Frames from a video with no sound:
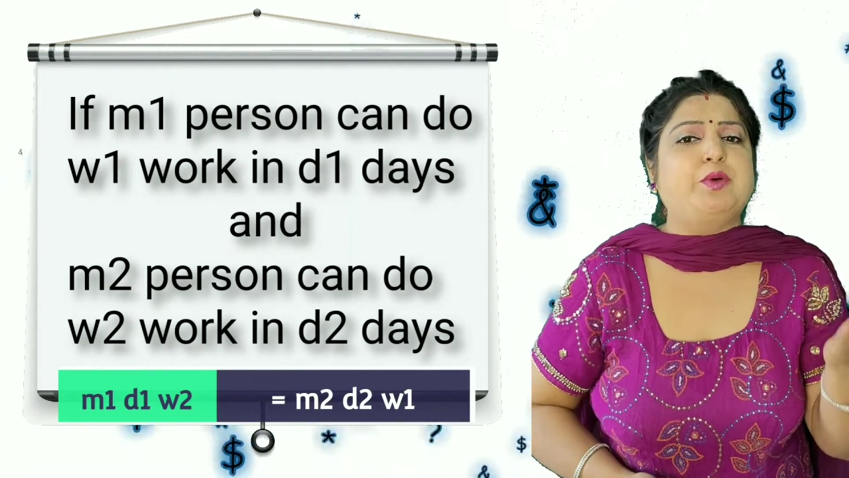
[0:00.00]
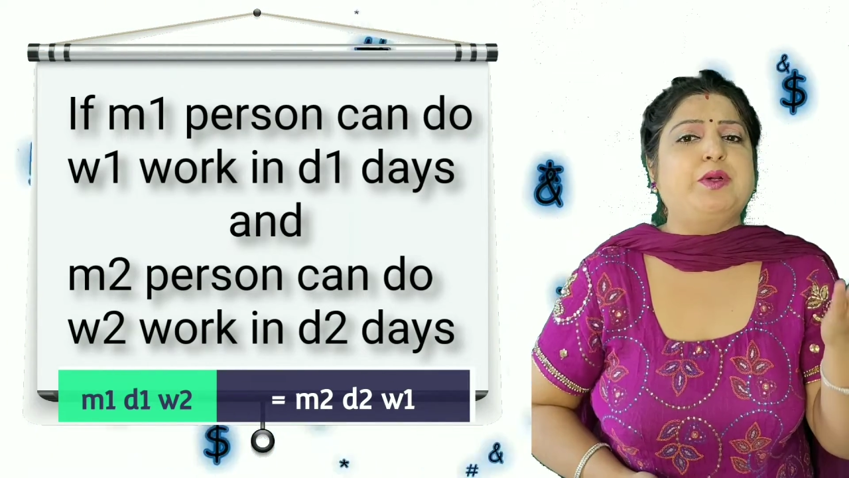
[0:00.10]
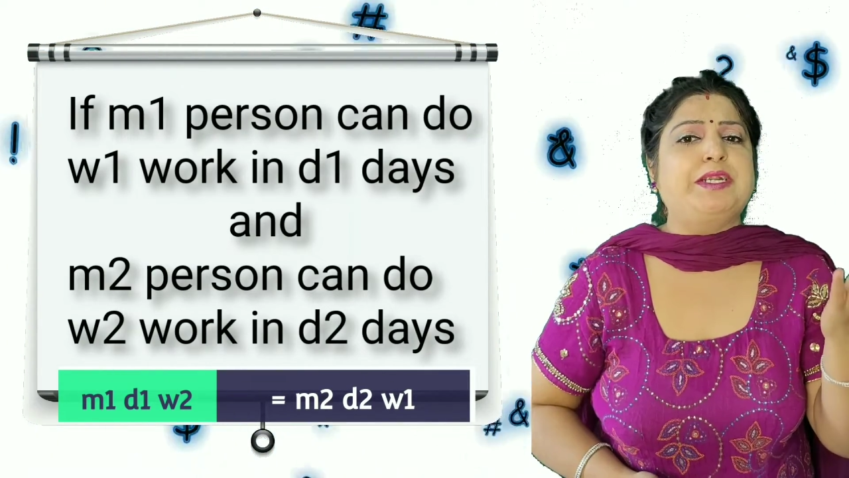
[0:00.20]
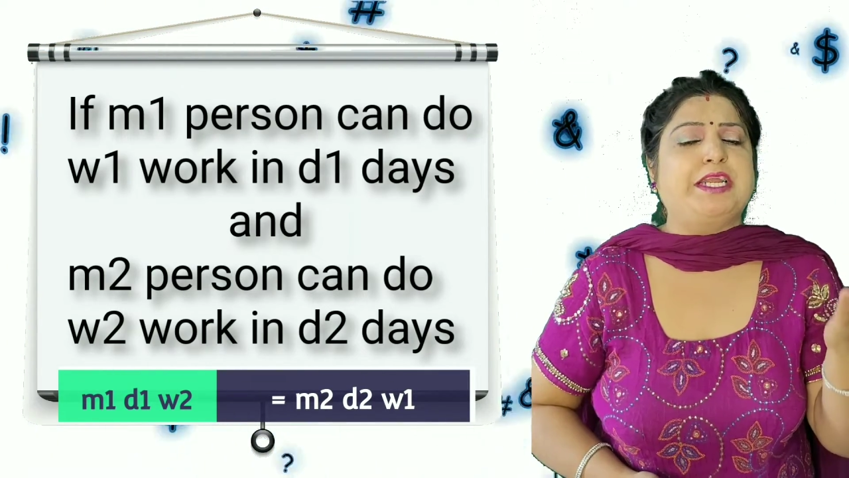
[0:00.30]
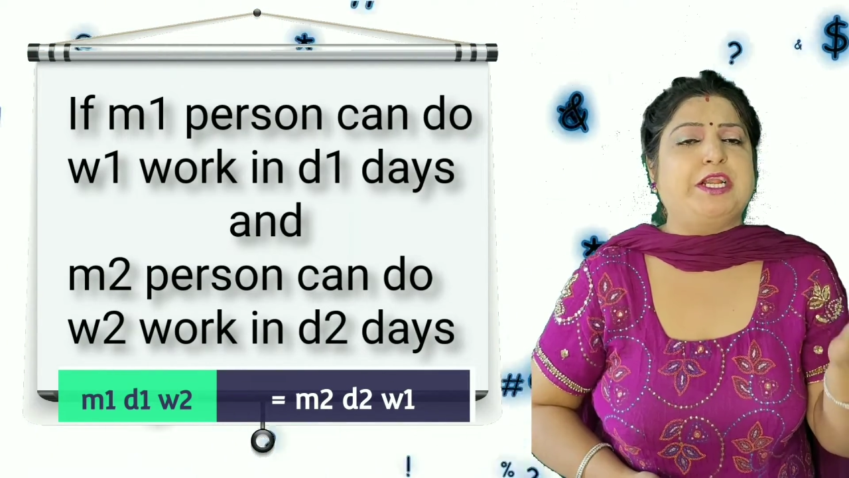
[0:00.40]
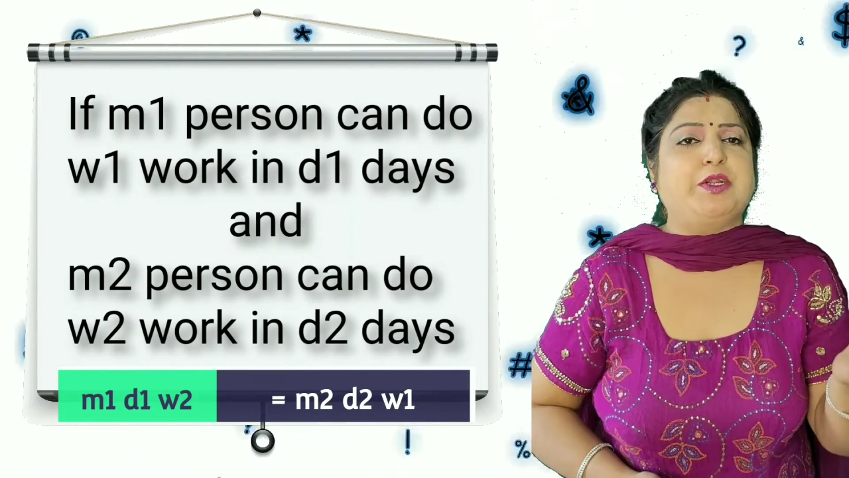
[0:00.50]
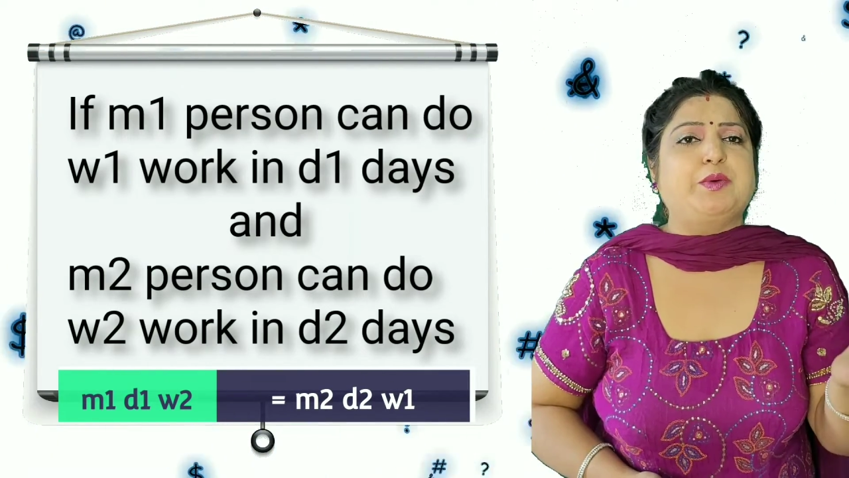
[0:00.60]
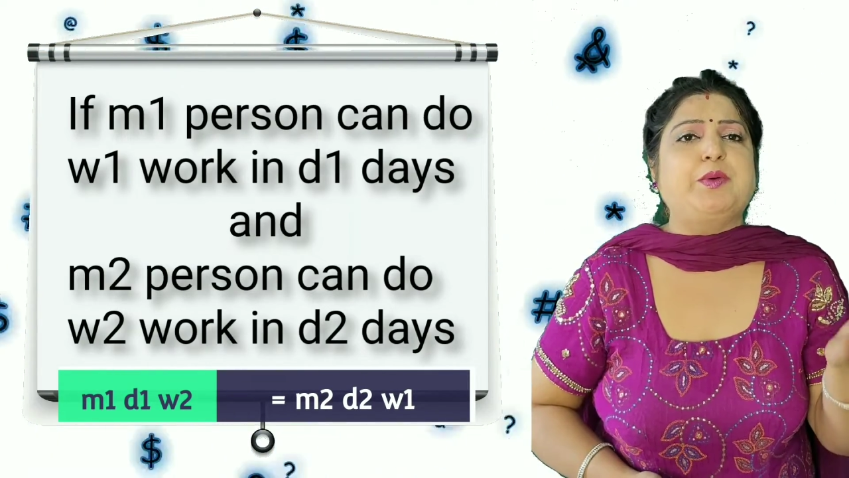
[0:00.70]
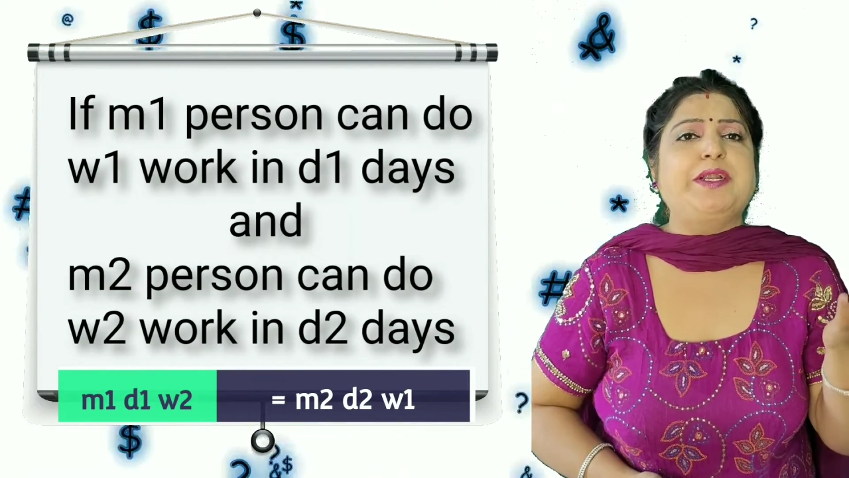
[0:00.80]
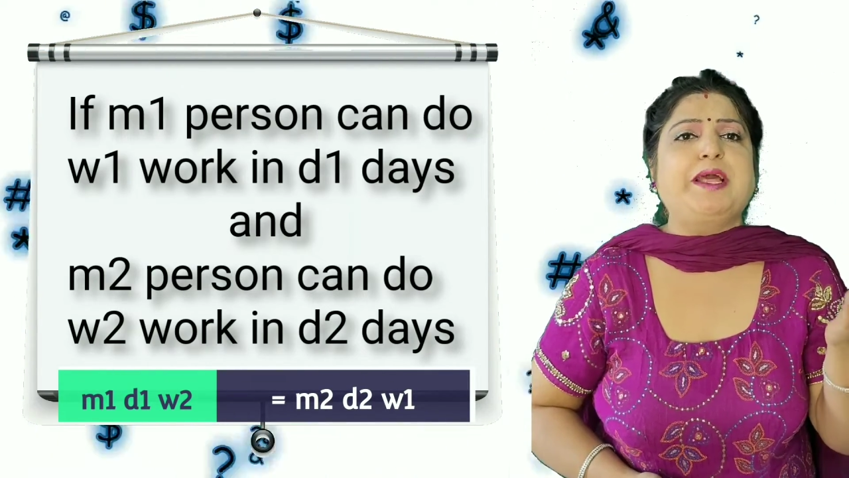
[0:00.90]
D2
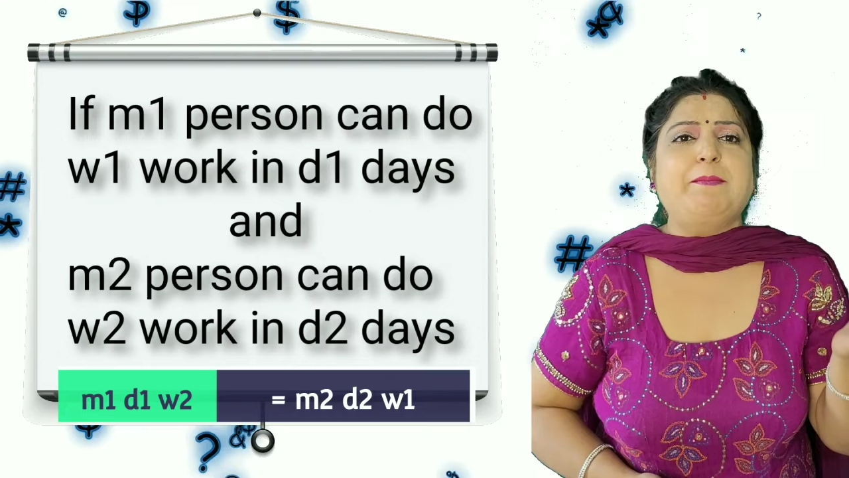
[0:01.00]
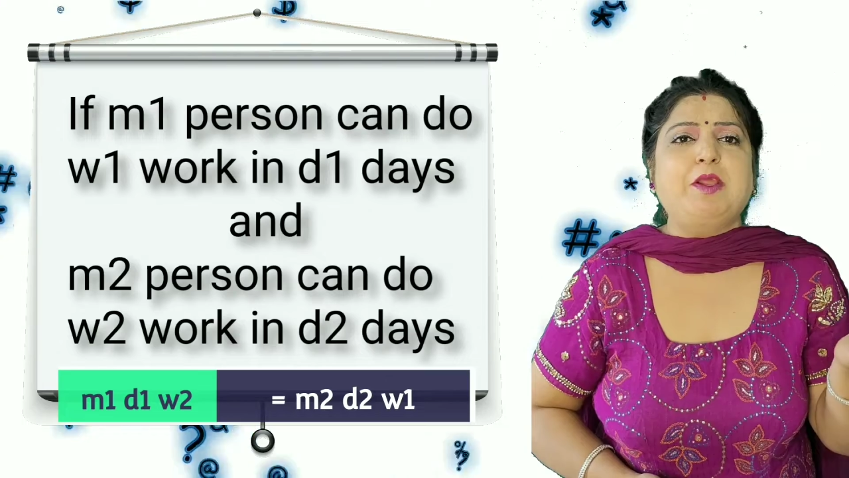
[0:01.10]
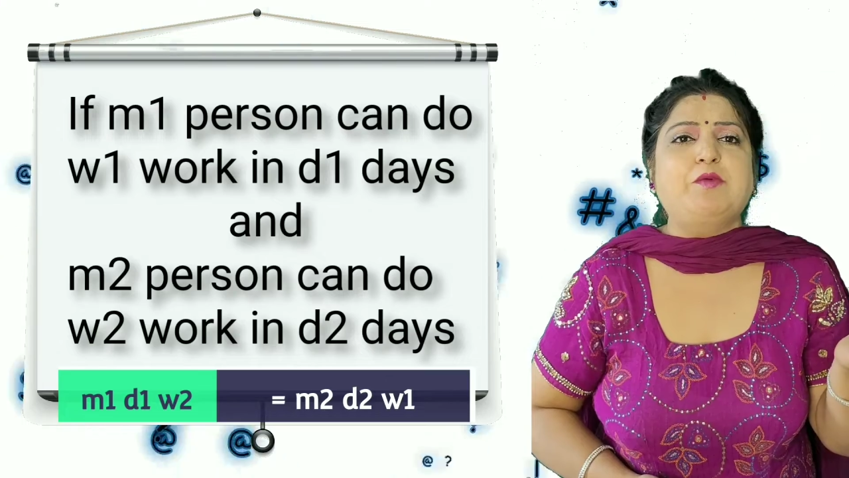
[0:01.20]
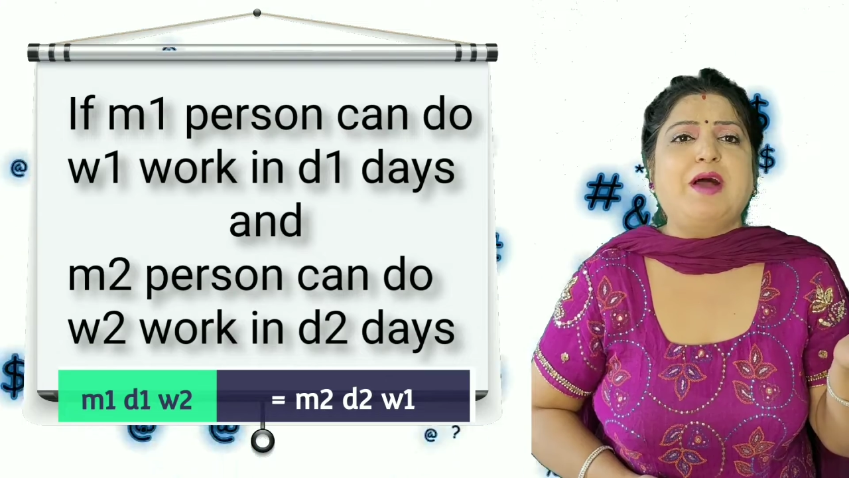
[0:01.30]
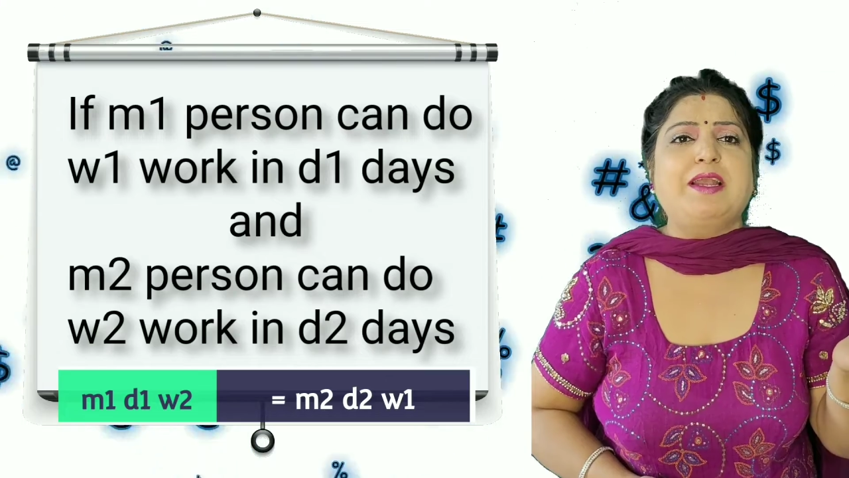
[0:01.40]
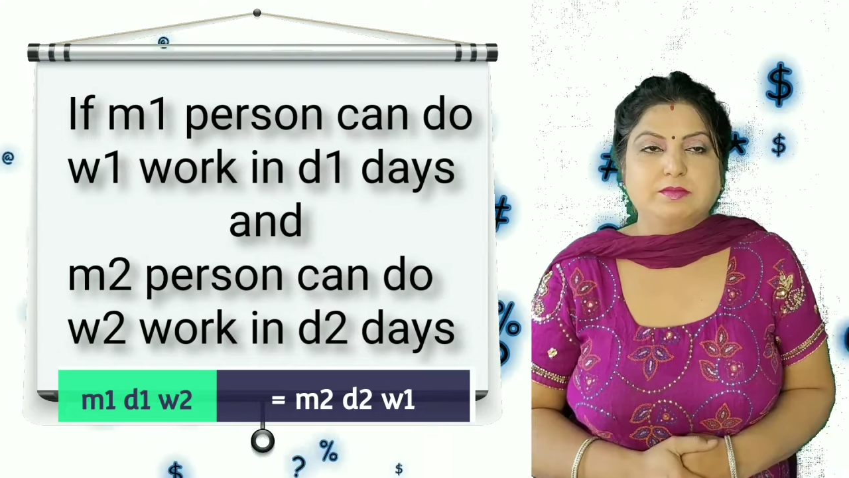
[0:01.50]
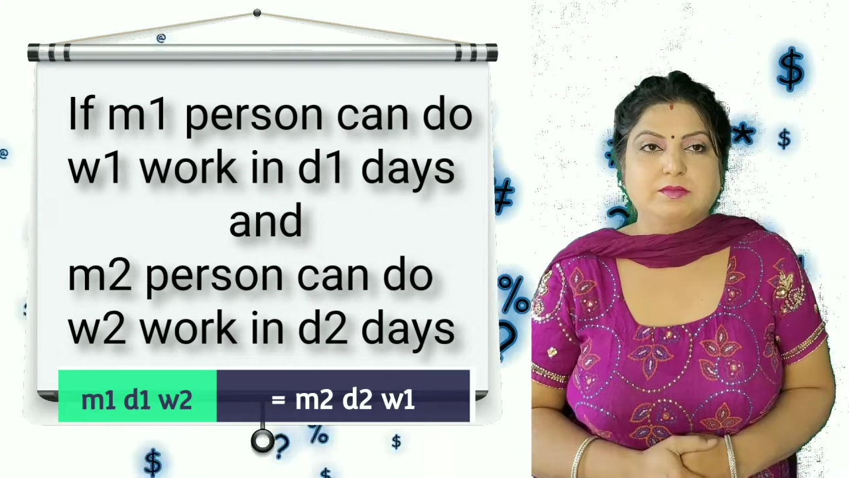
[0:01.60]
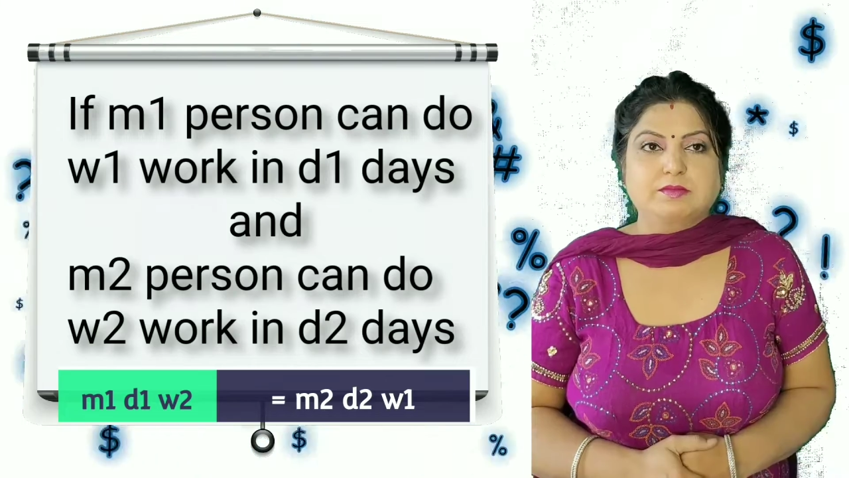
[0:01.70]
W1.